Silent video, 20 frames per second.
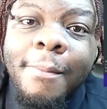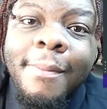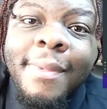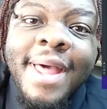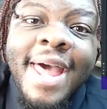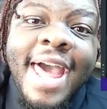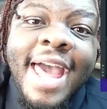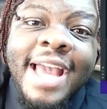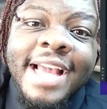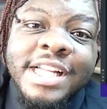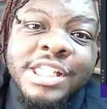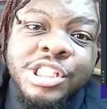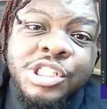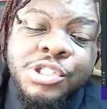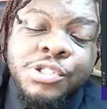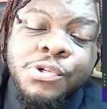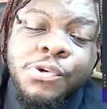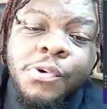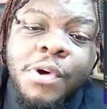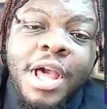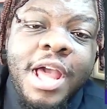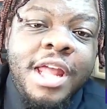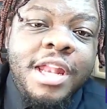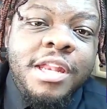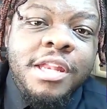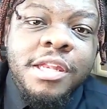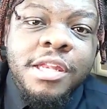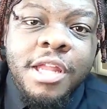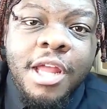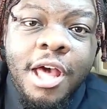back to
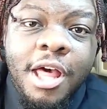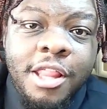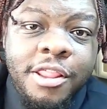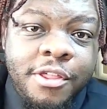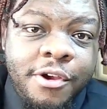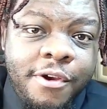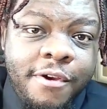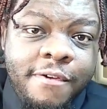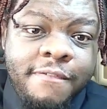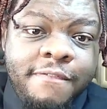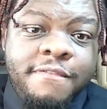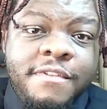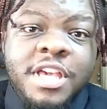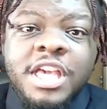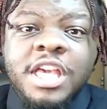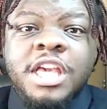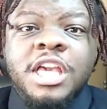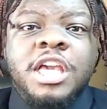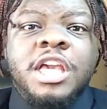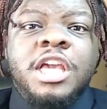another video.